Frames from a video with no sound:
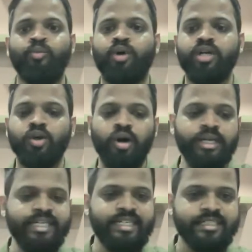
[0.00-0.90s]
what
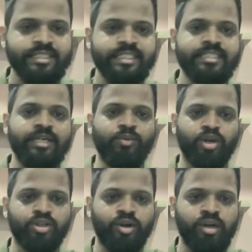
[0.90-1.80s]
all industries and
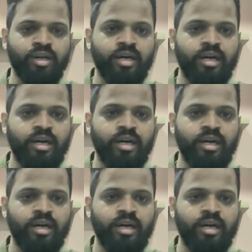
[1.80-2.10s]
what all